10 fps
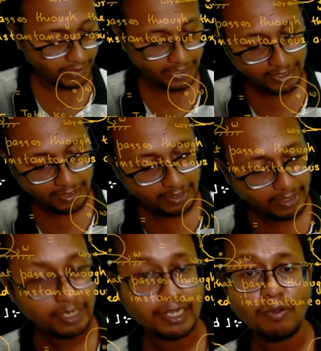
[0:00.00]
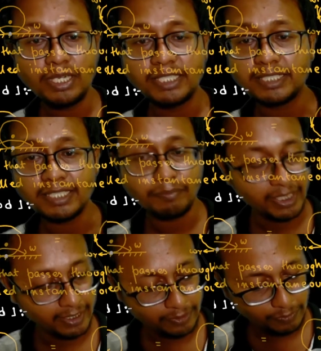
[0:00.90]
Okay. Now we discuss
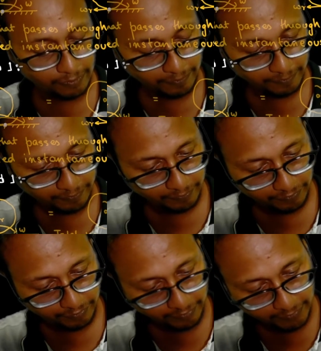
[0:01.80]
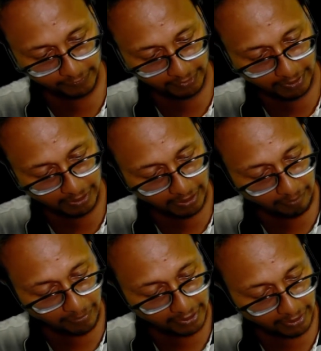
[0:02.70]
method 2.
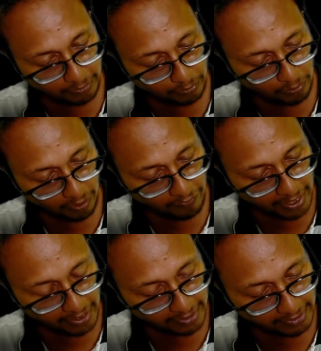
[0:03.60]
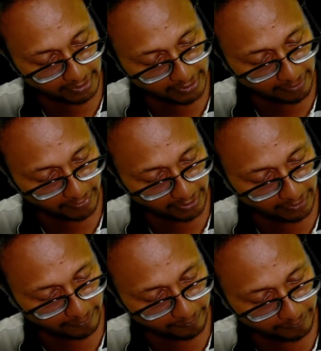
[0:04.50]
Method 2 of analyzing the same thing.